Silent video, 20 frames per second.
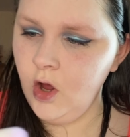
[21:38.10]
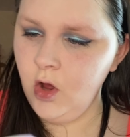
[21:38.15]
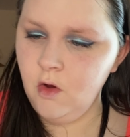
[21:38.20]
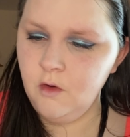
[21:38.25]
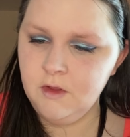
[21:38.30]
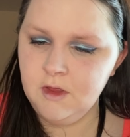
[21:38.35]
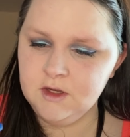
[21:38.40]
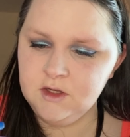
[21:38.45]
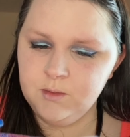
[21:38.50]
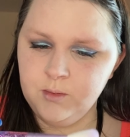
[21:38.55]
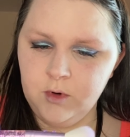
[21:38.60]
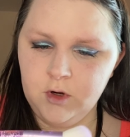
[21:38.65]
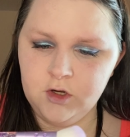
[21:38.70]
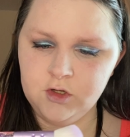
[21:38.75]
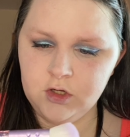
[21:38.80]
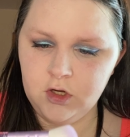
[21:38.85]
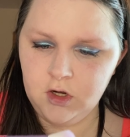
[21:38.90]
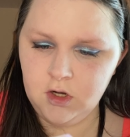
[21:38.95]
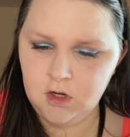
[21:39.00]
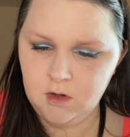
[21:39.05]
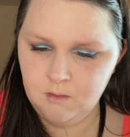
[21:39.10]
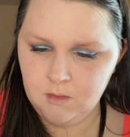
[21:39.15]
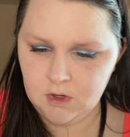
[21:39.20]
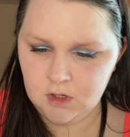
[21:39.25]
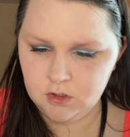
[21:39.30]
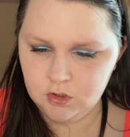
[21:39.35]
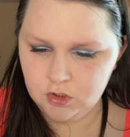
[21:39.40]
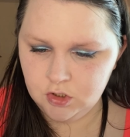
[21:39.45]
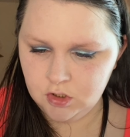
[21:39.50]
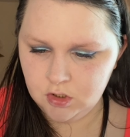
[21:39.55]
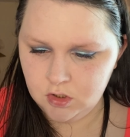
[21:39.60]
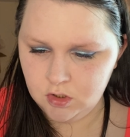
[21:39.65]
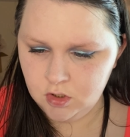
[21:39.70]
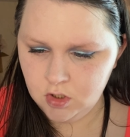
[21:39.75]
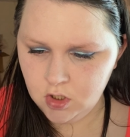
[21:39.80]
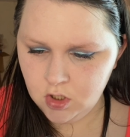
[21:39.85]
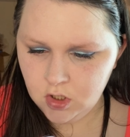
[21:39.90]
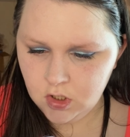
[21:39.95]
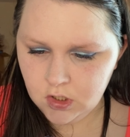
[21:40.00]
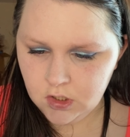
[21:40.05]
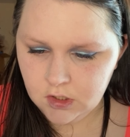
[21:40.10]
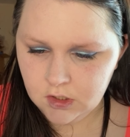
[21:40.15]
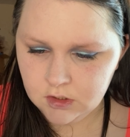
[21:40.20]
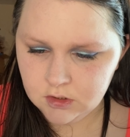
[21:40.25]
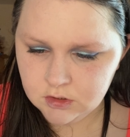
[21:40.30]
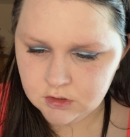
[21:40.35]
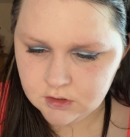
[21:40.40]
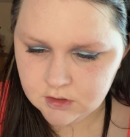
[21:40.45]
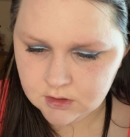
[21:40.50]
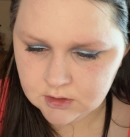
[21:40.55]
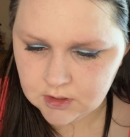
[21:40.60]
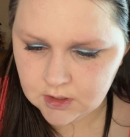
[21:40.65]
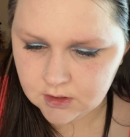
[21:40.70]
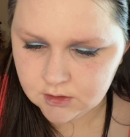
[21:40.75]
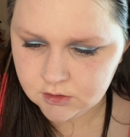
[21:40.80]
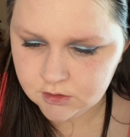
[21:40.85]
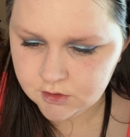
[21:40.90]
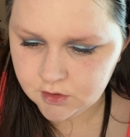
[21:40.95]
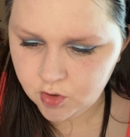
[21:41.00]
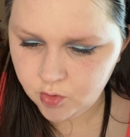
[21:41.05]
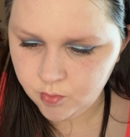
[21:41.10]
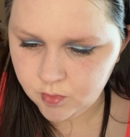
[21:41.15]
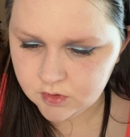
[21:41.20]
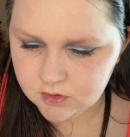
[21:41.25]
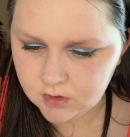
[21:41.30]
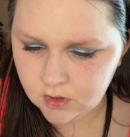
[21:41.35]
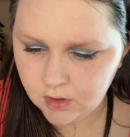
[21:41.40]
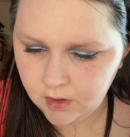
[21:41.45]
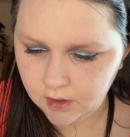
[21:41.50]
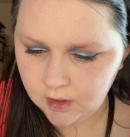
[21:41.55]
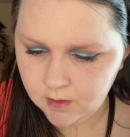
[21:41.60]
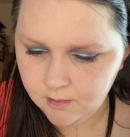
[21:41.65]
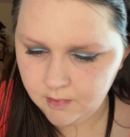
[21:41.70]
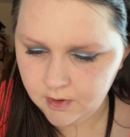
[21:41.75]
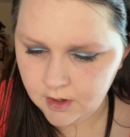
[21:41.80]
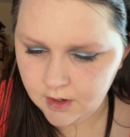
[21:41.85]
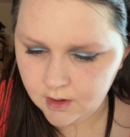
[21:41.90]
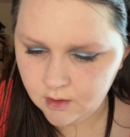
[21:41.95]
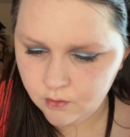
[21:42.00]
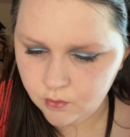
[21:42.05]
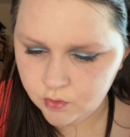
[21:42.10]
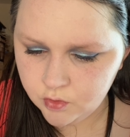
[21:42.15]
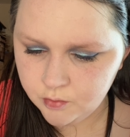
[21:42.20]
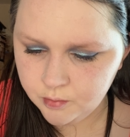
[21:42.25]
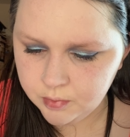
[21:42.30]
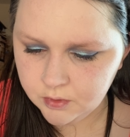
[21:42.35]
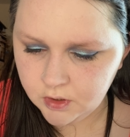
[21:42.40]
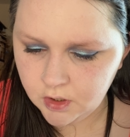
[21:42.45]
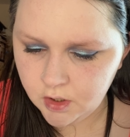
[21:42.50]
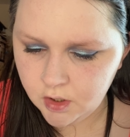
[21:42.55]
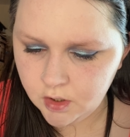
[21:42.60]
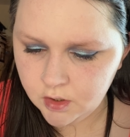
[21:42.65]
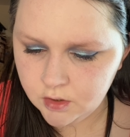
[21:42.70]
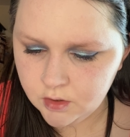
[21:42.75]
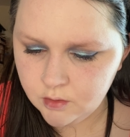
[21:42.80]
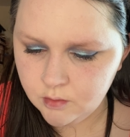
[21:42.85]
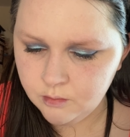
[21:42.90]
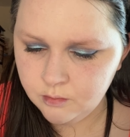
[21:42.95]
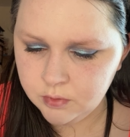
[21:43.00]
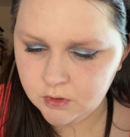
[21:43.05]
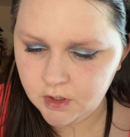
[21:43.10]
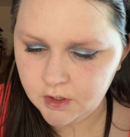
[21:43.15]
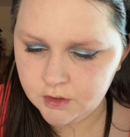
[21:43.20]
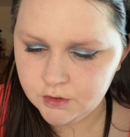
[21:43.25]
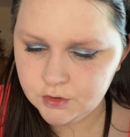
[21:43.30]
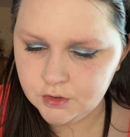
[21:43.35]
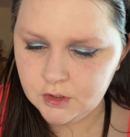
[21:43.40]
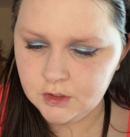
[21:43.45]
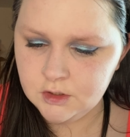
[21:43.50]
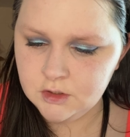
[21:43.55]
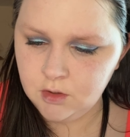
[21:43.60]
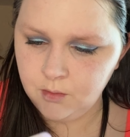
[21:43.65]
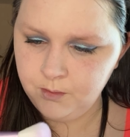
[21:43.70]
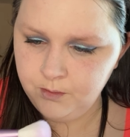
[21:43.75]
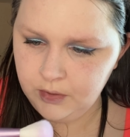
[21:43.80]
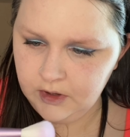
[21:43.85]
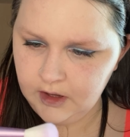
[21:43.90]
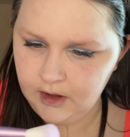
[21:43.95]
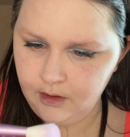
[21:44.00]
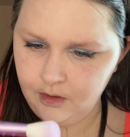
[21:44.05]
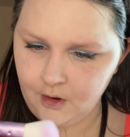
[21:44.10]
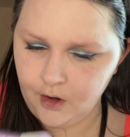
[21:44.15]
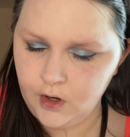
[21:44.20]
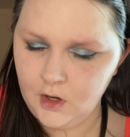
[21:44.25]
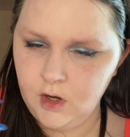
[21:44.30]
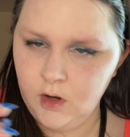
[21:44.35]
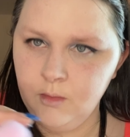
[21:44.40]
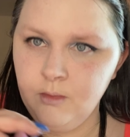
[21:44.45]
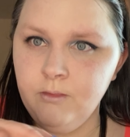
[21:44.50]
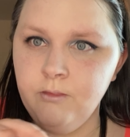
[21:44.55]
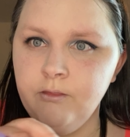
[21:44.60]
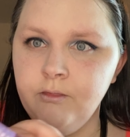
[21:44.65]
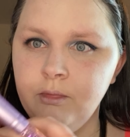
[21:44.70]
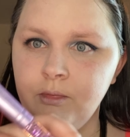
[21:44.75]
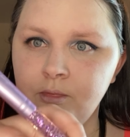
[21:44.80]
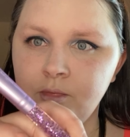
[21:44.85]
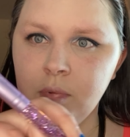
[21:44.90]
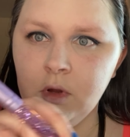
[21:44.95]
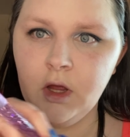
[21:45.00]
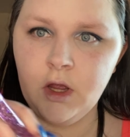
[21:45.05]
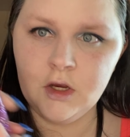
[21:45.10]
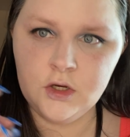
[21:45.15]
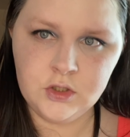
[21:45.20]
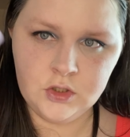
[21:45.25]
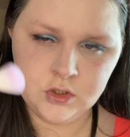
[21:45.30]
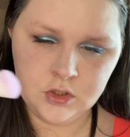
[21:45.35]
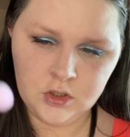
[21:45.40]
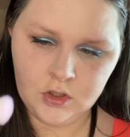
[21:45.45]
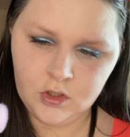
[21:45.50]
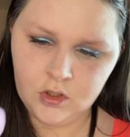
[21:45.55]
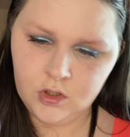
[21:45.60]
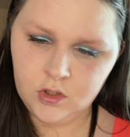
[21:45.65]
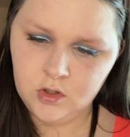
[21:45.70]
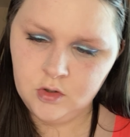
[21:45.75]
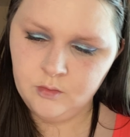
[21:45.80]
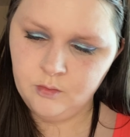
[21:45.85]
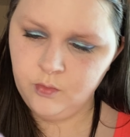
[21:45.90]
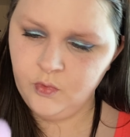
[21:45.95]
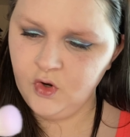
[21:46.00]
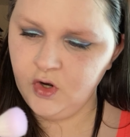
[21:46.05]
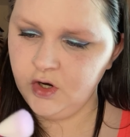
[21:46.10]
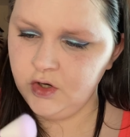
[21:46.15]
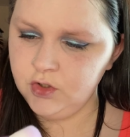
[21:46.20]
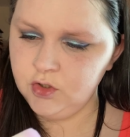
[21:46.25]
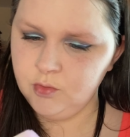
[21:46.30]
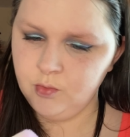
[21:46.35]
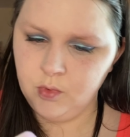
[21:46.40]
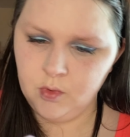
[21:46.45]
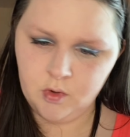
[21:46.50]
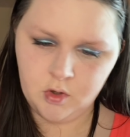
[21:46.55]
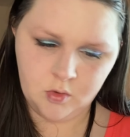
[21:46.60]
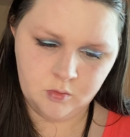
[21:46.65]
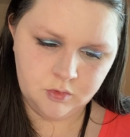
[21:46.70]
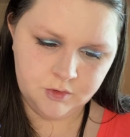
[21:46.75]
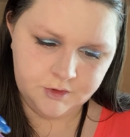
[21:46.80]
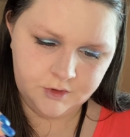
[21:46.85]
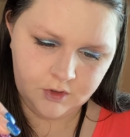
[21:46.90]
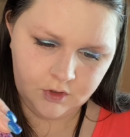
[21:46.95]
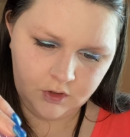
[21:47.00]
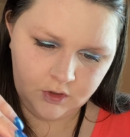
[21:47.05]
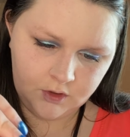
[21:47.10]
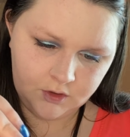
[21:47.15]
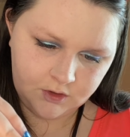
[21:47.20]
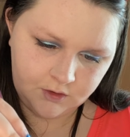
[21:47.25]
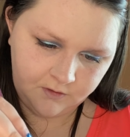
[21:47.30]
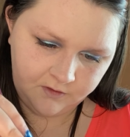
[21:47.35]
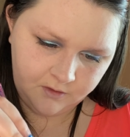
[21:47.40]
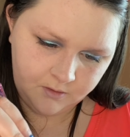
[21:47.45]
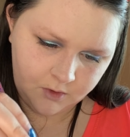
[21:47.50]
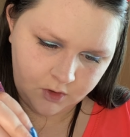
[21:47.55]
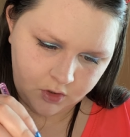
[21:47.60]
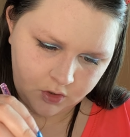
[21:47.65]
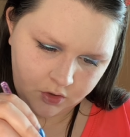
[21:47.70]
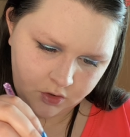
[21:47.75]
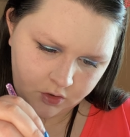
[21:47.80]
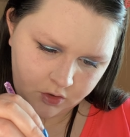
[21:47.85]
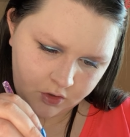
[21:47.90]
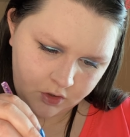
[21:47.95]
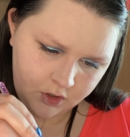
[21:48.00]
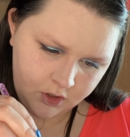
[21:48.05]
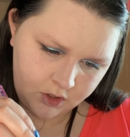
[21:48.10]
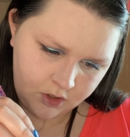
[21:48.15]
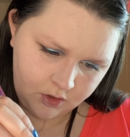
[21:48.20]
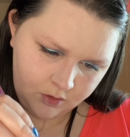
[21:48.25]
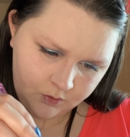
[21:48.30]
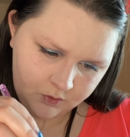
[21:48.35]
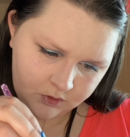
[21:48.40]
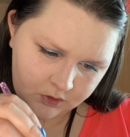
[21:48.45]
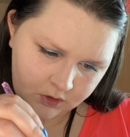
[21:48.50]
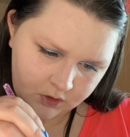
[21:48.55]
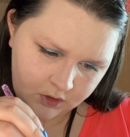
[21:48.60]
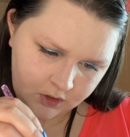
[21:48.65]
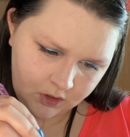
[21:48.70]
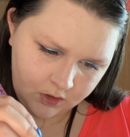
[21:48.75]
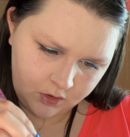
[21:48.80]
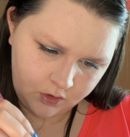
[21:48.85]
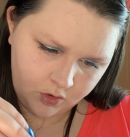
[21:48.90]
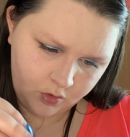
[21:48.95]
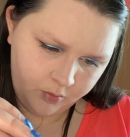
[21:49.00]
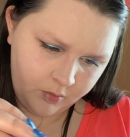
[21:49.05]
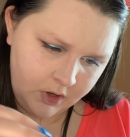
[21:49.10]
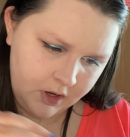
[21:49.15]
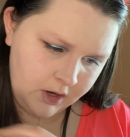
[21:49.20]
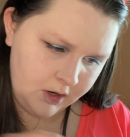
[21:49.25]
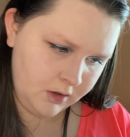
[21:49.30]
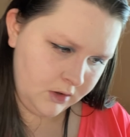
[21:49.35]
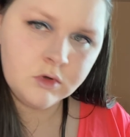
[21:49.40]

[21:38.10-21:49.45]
This brush I didn't mention is the FLMS Glam Angled Blush. It's a P30 brush, but I'm just going to use it for my under eye. I'm just going to get a little bit.